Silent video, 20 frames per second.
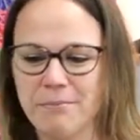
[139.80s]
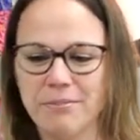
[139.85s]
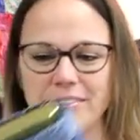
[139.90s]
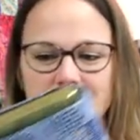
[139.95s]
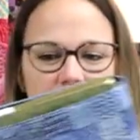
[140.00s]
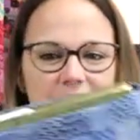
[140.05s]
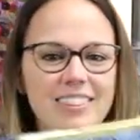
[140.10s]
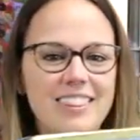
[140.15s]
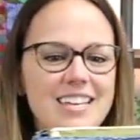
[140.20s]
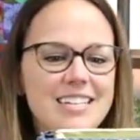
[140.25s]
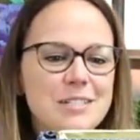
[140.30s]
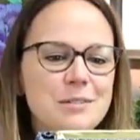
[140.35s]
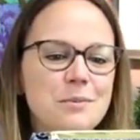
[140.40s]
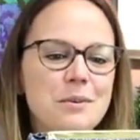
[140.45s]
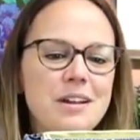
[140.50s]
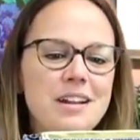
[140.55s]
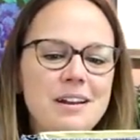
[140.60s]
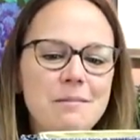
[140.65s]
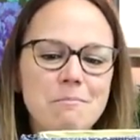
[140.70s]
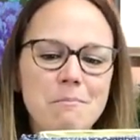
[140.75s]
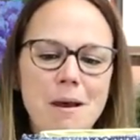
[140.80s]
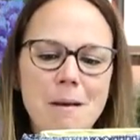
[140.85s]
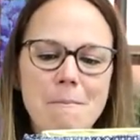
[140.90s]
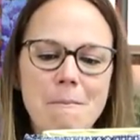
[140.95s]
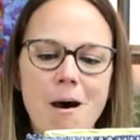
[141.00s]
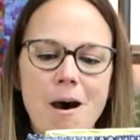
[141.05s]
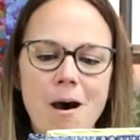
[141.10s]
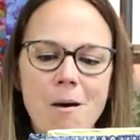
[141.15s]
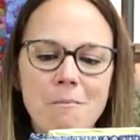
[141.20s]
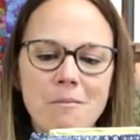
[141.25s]
This one my
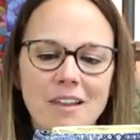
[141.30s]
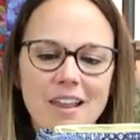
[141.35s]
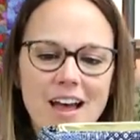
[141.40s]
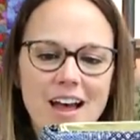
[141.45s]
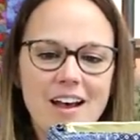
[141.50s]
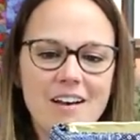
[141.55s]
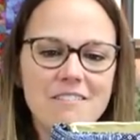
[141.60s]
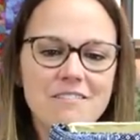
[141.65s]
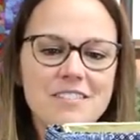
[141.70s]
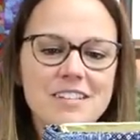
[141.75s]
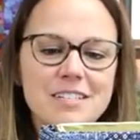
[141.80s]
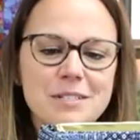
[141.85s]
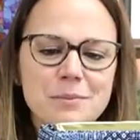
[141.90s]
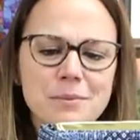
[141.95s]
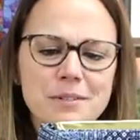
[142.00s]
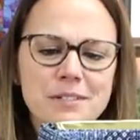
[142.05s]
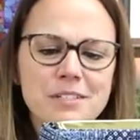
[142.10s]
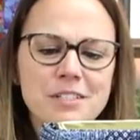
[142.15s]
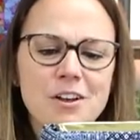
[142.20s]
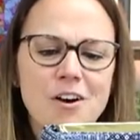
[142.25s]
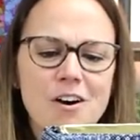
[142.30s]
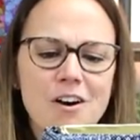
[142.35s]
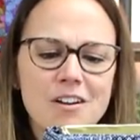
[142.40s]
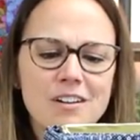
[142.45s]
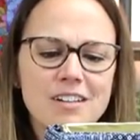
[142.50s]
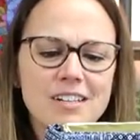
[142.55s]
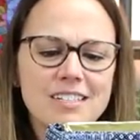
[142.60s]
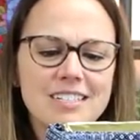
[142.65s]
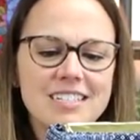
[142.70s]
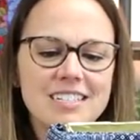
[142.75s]
mom loved. This one's
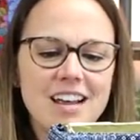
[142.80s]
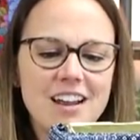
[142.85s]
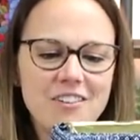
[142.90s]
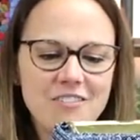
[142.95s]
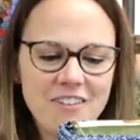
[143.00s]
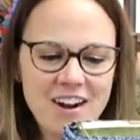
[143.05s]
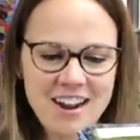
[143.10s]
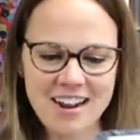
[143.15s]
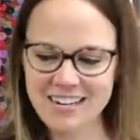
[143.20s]
called Sunrise